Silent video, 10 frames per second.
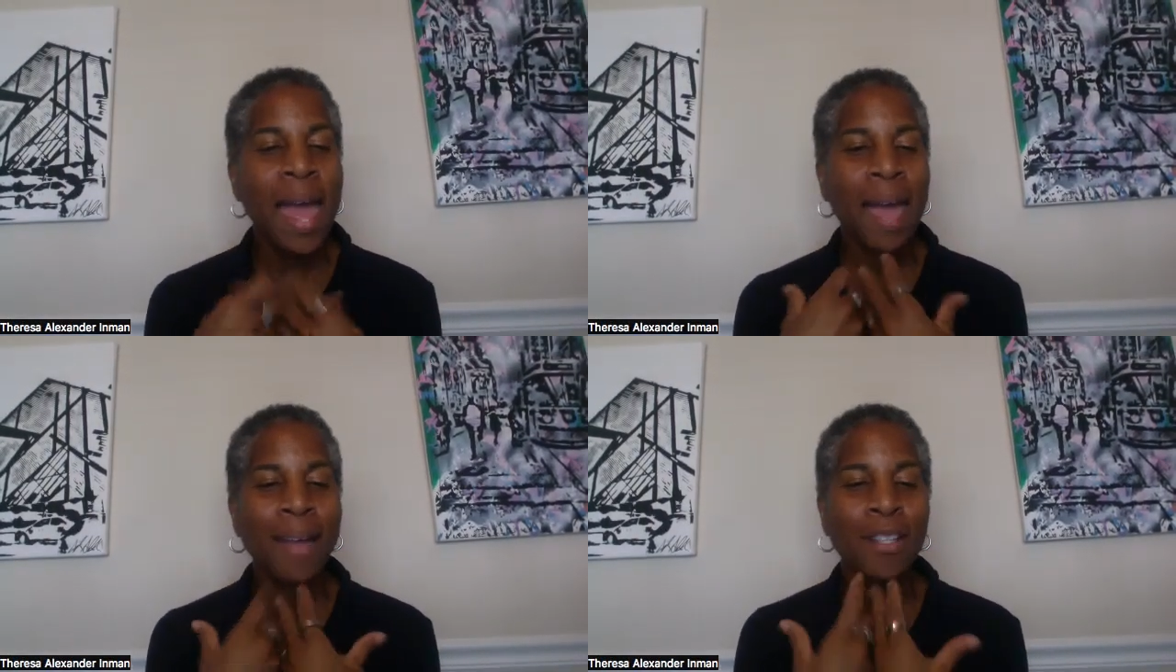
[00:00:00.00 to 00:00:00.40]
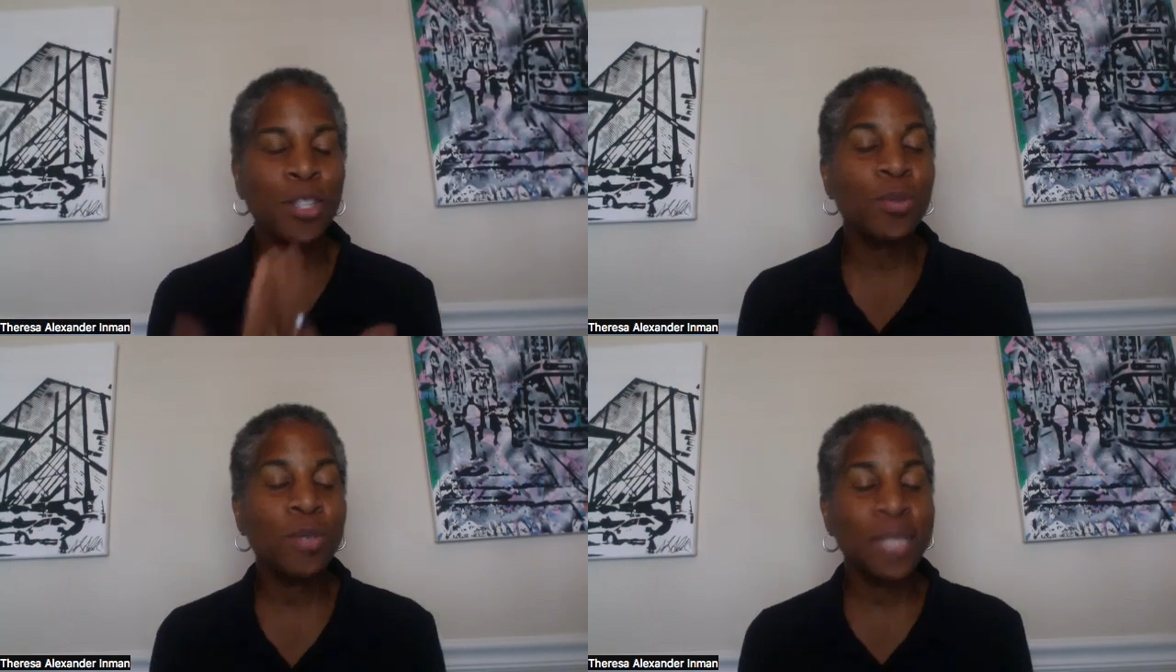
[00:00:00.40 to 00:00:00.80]
and
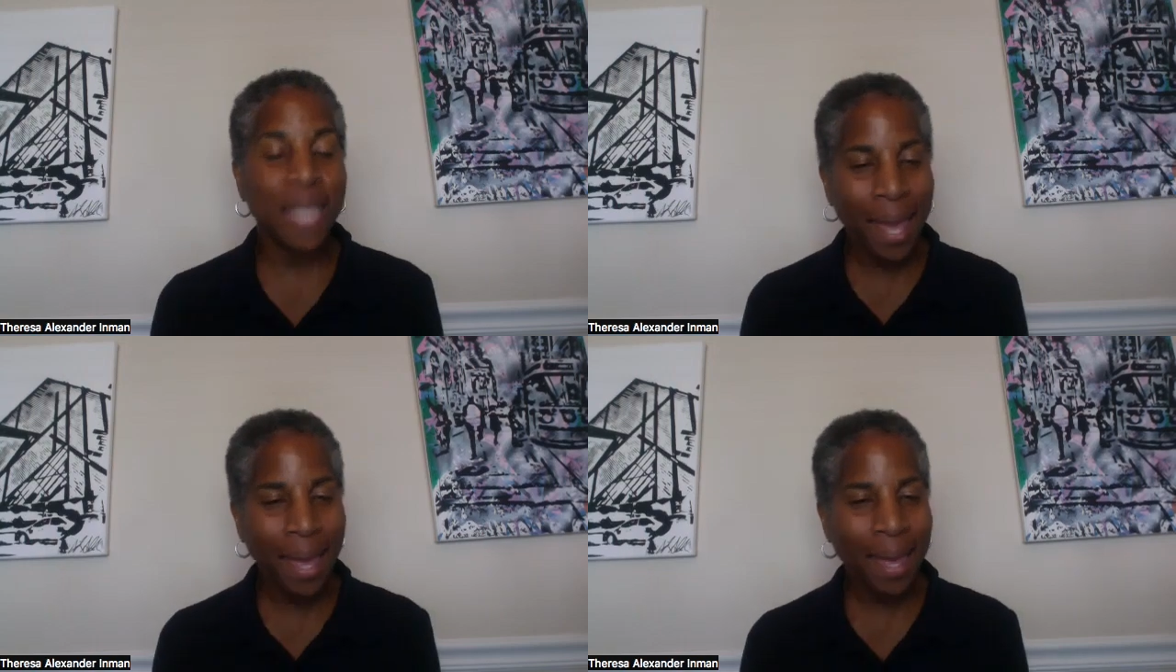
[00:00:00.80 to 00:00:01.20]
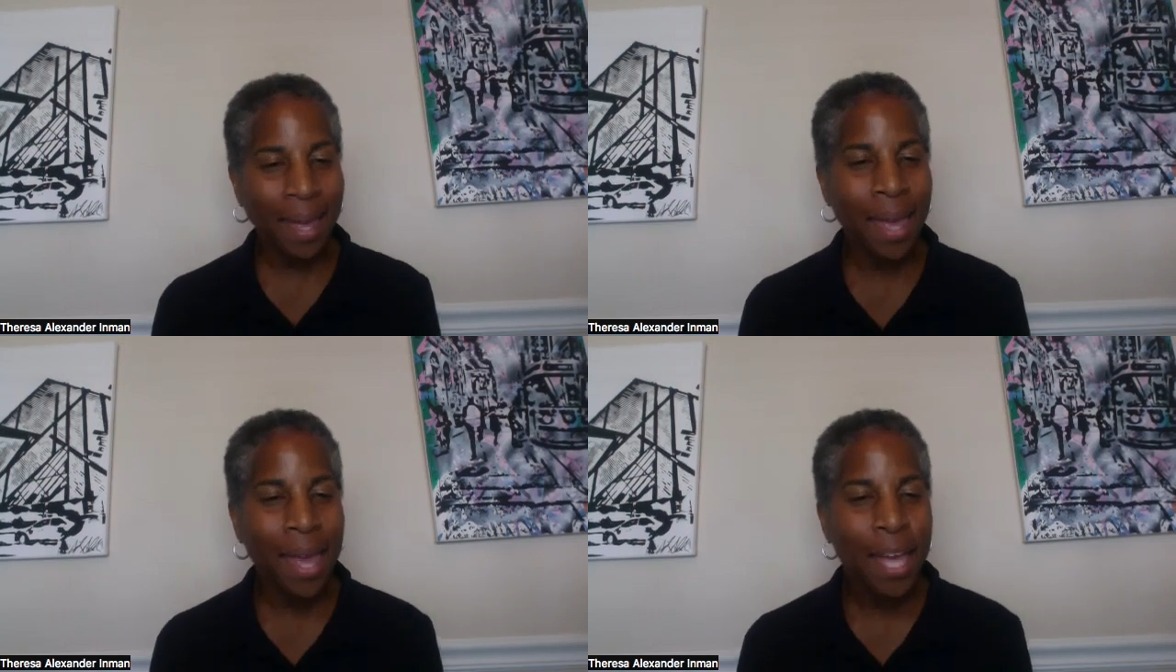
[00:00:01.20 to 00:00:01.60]

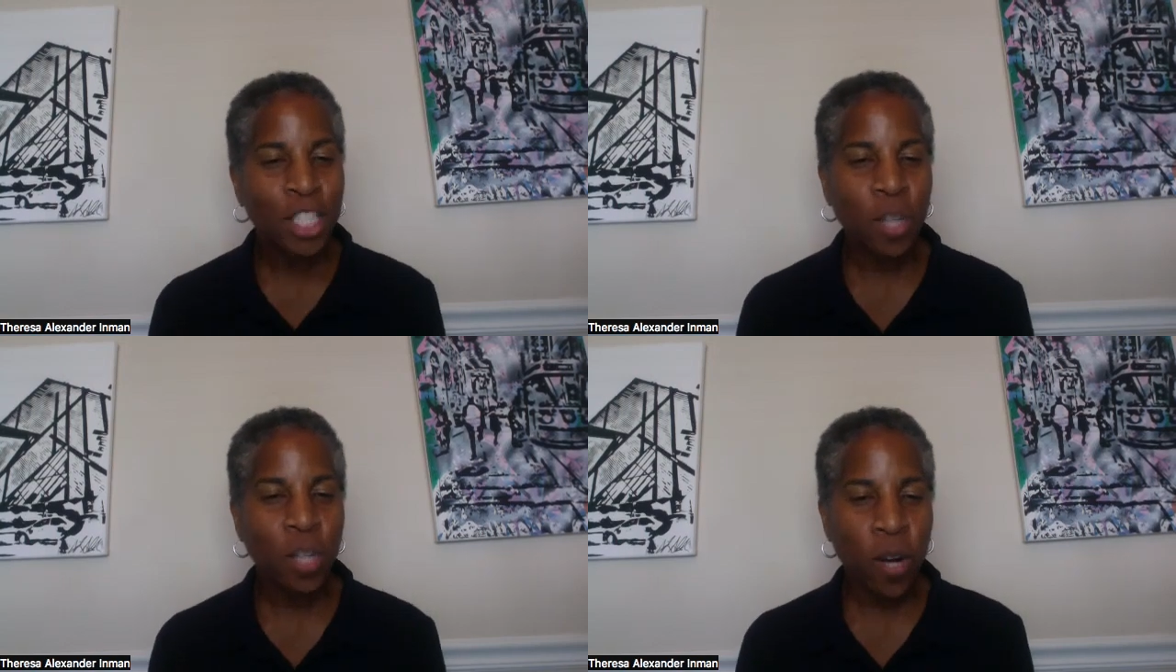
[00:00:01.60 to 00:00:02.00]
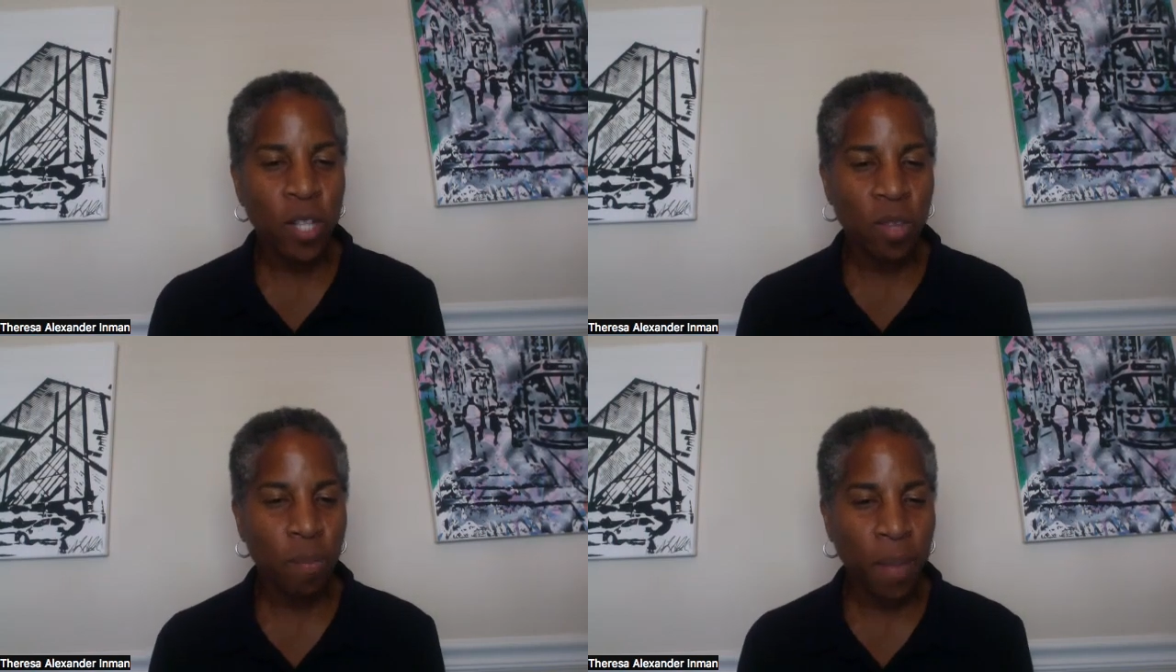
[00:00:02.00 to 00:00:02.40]
today she works
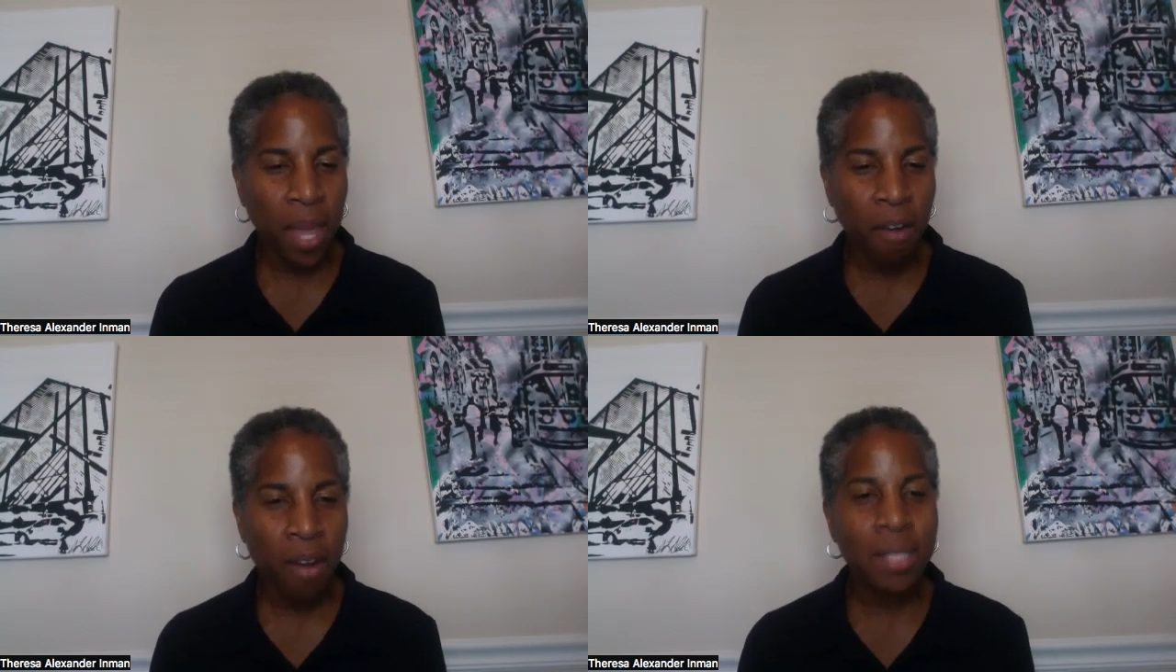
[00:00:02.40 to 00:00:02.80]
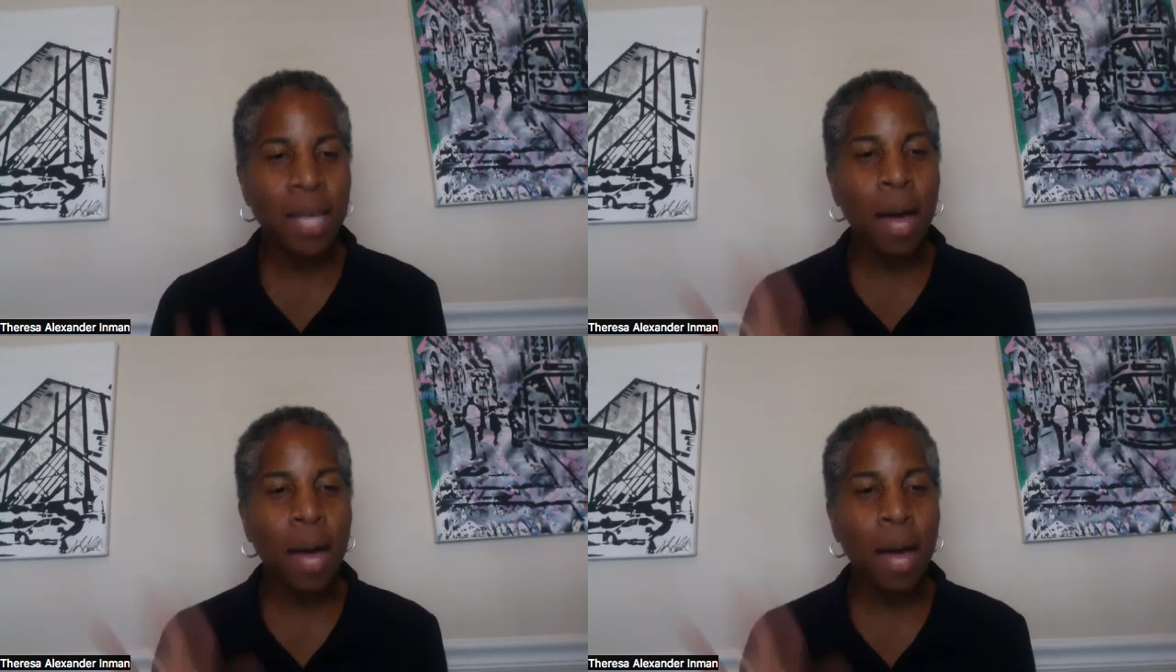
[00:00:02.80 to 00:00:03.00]
with parents.